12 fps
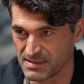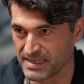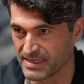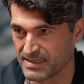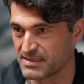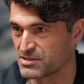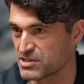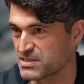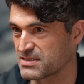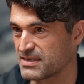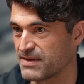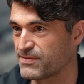Like yes.
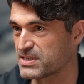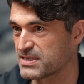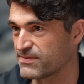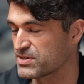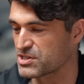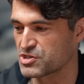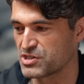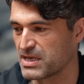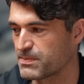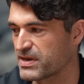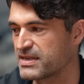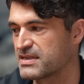just if it's if it's a
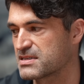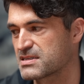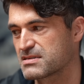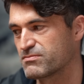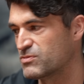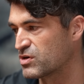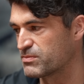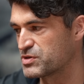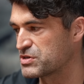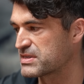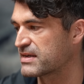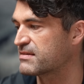ship and it's not
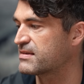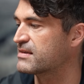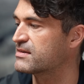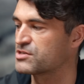producing anything,